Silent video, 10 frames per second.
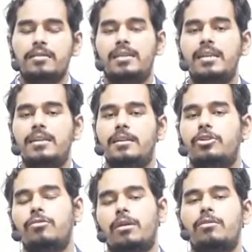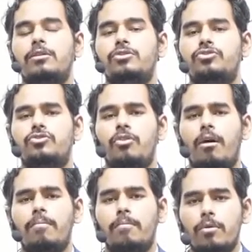then you are going to
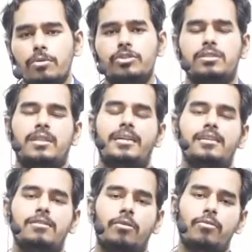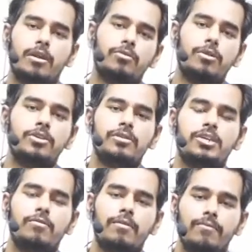solve most, that is, we are going to
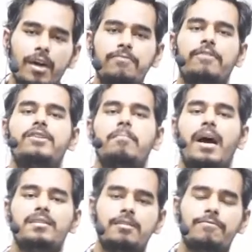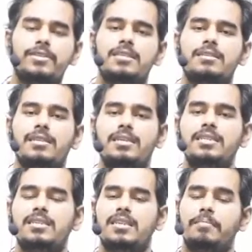get over 150 marks in physics in the
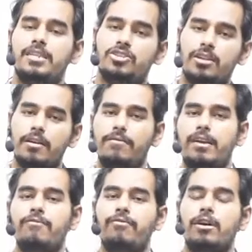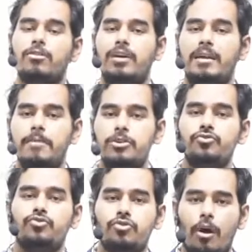NEET examination, even if you are able
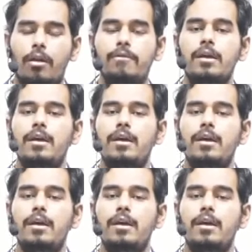to solve,